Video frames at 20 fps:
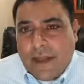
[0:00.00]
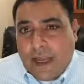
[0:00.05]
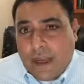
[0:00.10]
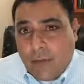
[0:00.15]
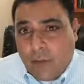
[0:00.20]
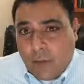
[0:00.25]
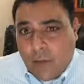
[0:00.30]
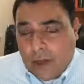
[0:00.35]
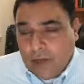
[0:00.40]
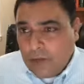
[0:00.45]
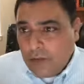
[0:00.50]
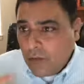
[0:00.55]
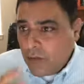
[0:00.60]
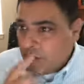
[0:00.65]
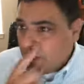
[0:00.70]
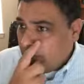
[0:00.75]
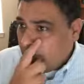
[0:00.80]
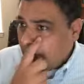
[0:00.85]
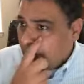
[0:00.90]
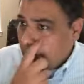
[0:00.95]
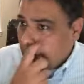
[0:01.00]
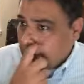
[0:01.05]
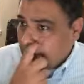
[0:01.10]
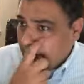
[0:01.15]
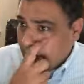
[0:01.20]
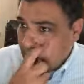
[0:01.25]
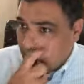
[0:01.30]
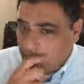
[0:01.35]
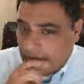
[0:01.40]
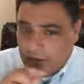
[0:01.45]
I do want to point
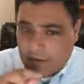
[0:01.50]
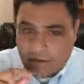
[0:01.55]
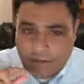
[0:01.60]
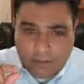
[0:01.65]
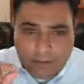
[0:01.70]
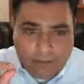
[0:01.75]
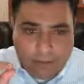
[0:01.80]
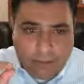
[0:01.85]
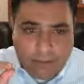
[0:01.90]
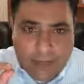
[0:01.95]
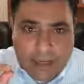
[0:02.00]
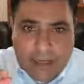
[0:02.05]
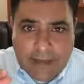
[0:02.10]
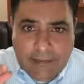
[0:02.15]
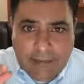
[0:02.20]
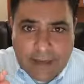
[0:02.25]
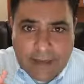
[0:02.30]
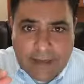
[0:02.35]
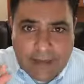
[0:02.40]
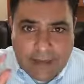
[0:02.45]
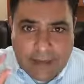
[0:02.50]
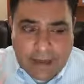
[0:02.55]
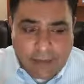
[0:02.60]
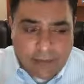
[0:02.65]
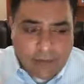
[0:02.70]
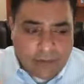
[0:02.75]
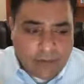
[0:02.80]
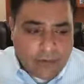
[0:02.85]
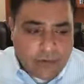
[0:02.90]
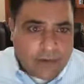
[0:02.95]
out something. There are many
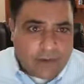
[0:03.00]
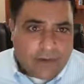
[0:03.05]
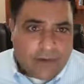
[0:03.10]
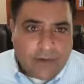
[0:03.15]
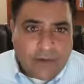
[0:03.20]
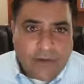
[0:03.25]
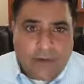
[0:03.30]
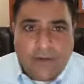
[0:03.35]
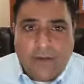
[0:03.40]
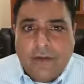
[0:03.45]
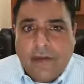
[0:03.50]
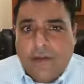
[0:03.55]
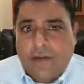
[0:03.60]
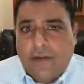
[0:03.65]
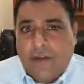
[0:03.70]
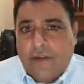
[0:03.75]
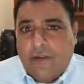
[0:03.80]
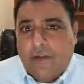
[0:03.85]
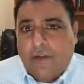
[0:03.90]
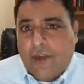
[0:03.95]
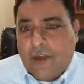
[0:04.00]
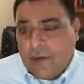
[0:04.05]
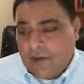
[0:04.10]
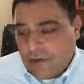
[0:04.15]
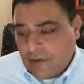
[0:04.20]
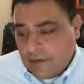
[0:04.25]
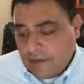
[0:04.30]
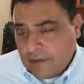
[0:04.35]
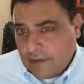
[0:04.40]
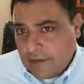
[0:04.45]
laboratories that are doing SIGA
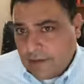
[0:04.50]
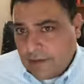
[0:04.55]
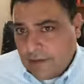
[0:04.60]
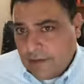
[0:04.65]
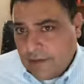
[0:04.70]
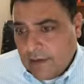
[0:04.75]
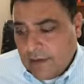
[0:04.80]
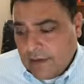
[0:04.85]
incorrectly.